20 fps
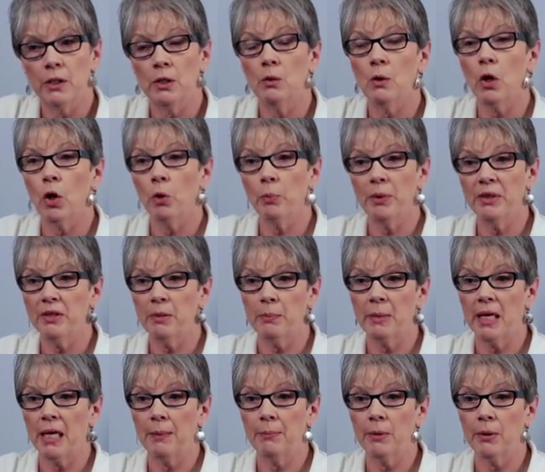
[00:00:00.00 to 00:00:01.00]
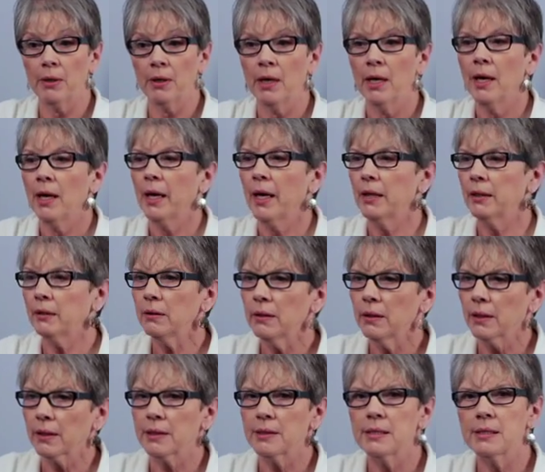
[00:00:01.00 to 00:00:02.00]
you open the paper and
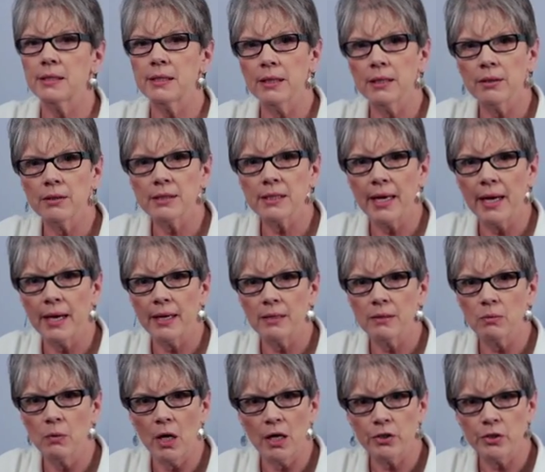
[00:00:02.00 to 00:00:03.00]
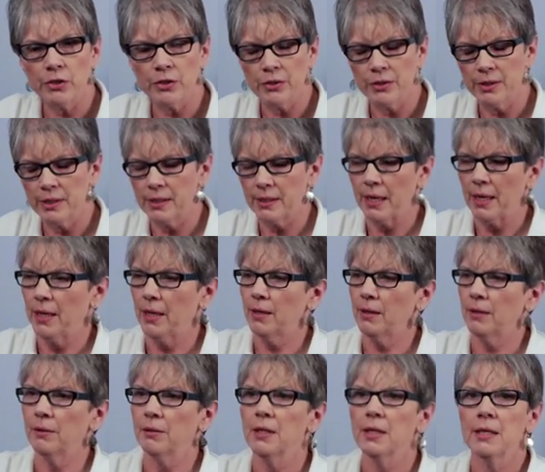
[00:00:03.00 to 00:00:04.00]
look, Sears has washers on
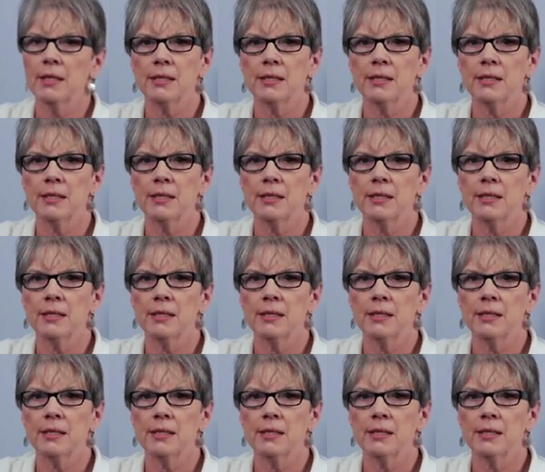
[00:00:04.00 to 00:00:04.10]
sale,